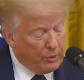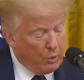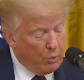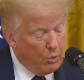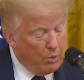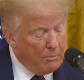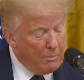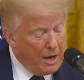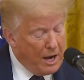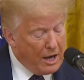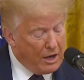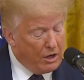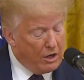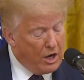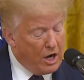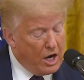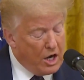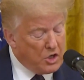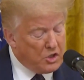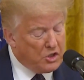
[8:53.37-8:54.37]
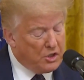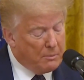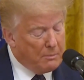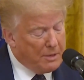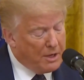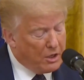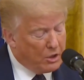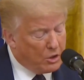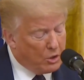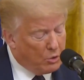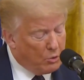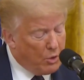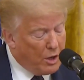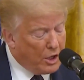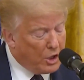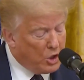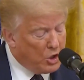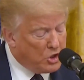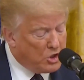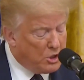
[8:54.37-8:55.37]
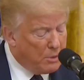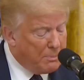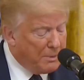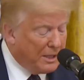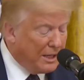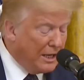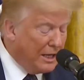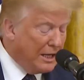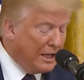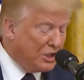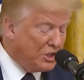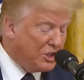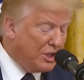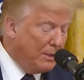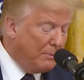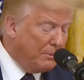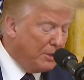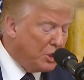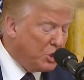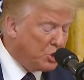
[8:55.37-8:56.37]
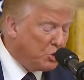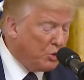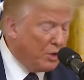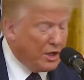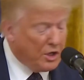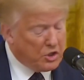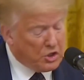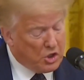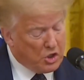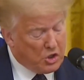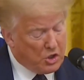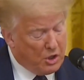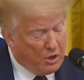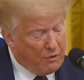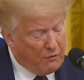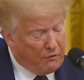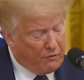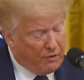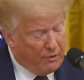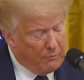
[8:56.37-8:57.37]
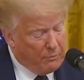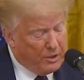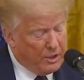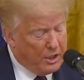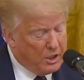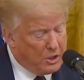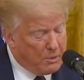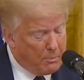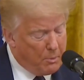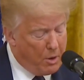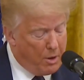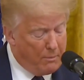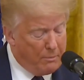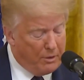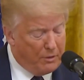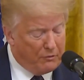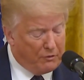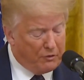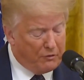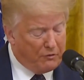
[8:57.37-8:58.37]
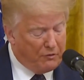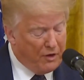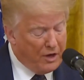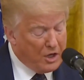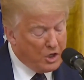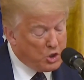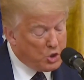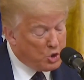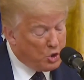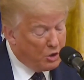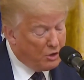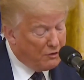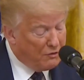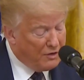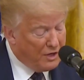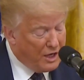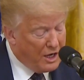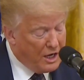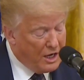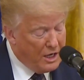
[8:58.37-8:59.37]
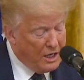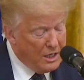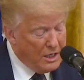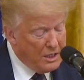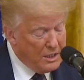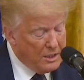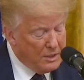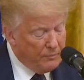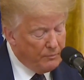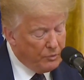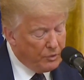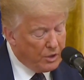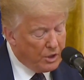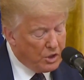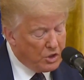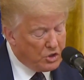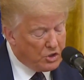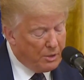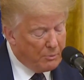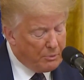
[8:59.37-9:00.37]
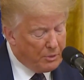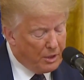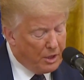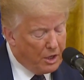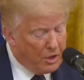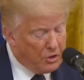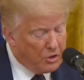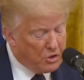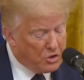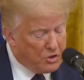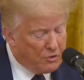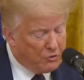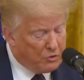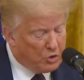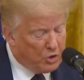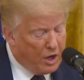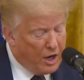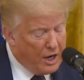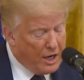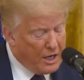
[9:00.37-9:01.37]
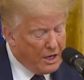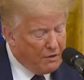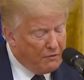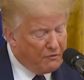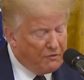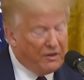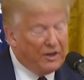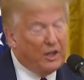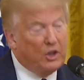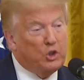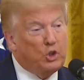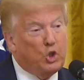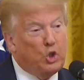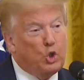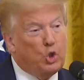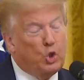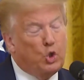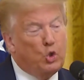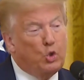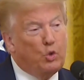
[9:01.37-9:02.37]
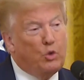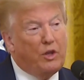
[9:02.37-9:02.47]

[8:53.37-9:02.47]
We're modernizing medical records to begin a seamless transition from the Department of Defense to the VA, something others have tried and failed to do.